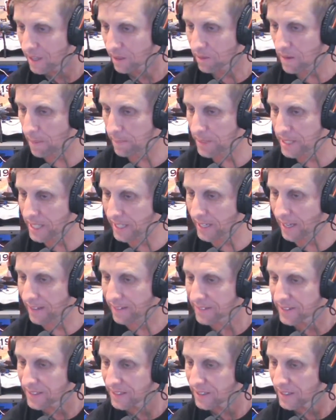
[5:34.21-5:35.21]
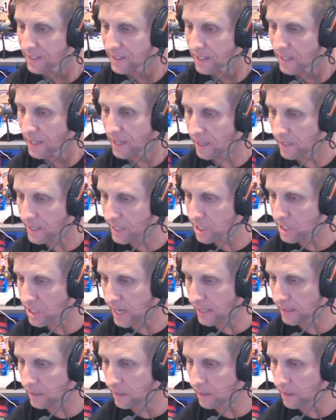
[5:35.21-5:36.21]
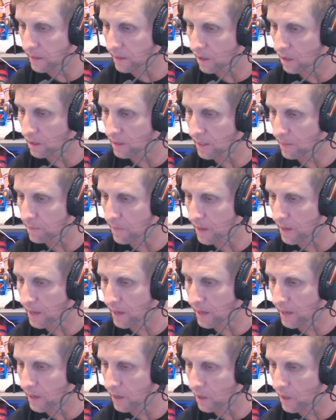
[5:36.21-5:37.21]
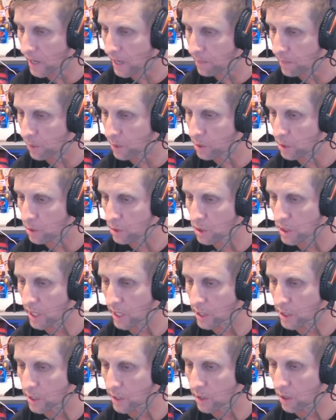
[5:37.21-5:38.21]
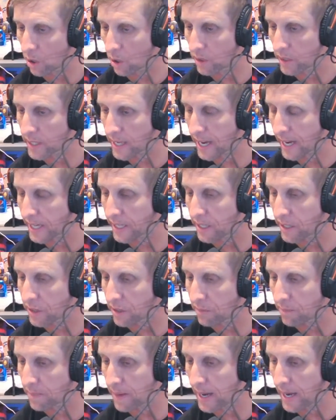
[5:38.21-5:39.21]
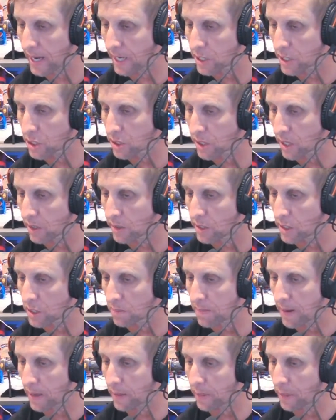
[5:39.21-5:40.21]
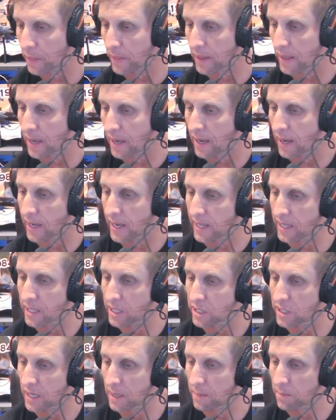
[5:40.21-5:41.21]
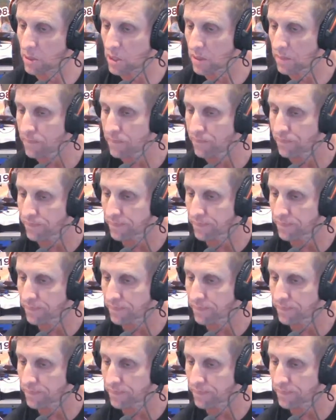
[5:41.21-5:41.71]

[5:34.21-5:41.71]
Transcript: Grumpy Digger. Nick Scanlon, I had my U session on the 18th of March. So this month, any tips?